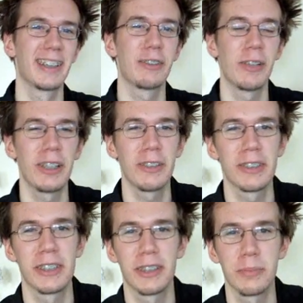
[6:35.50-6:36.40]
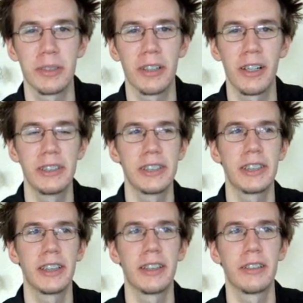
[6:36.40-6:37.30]
The quality is a little bit hard to
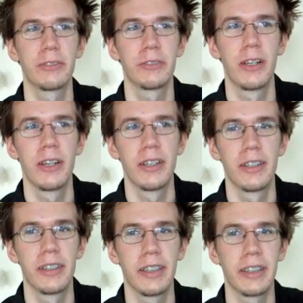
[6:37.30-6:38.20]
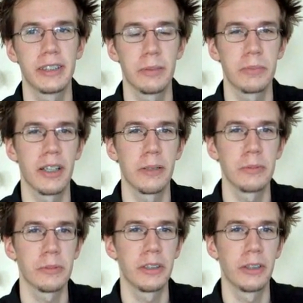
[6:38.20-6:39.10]
hear, like
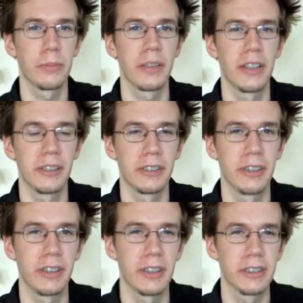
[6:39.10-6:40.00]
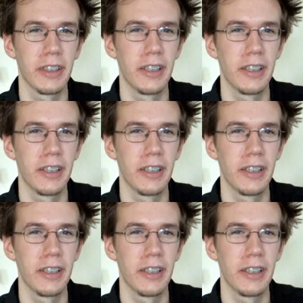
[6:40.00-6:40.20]
sometimes what you're playing or not.